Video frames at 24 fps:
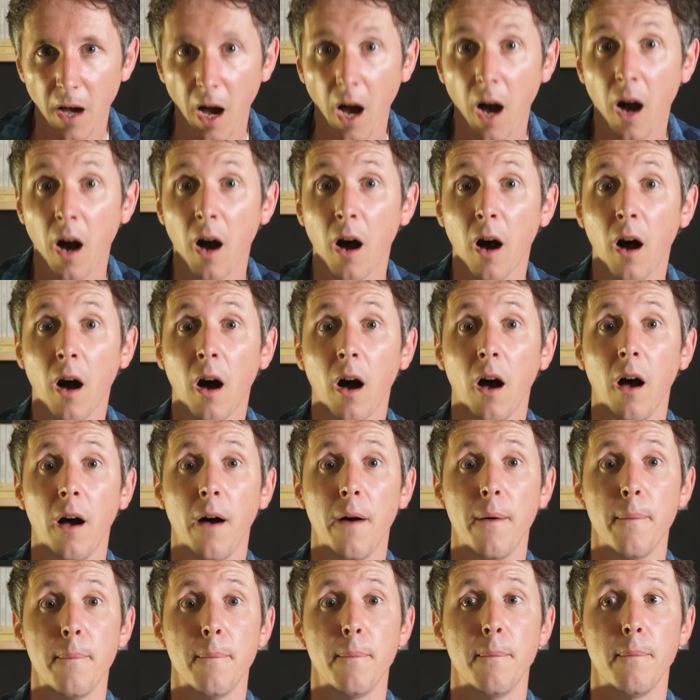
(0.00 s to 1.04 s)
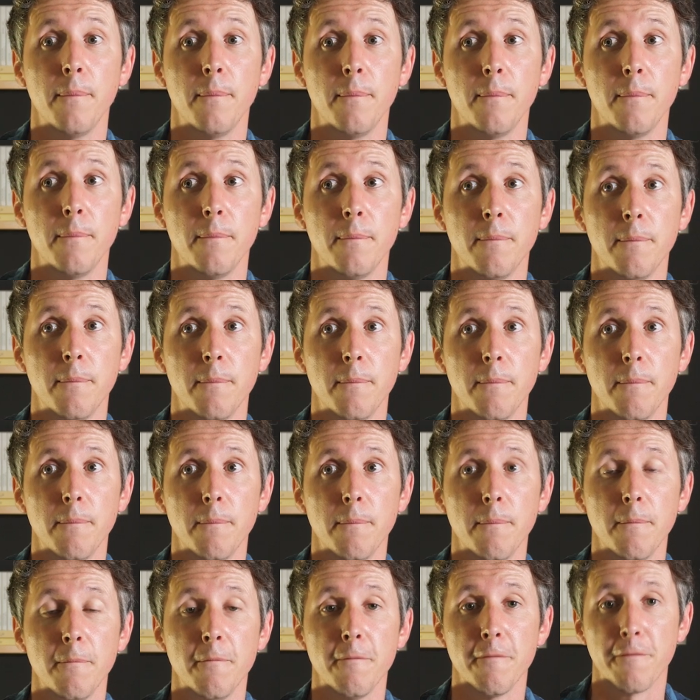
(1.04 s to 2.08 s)
are
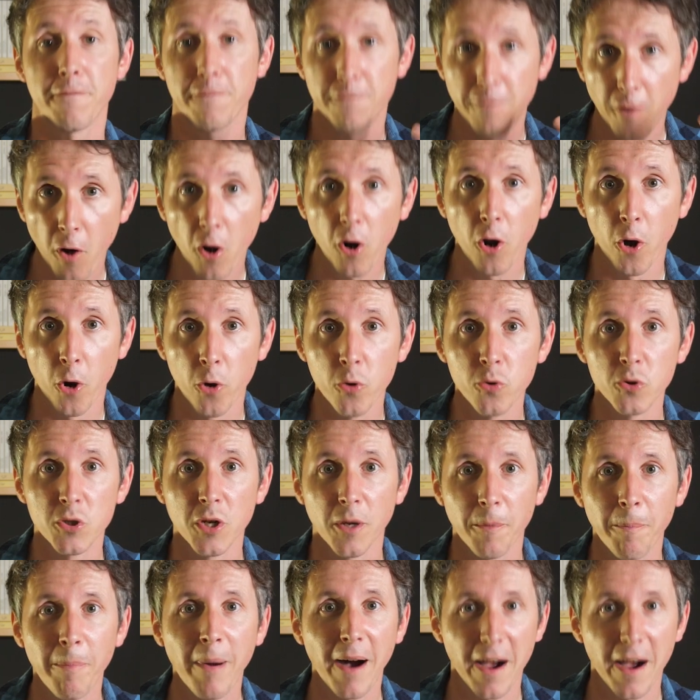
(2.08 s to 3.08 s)
followed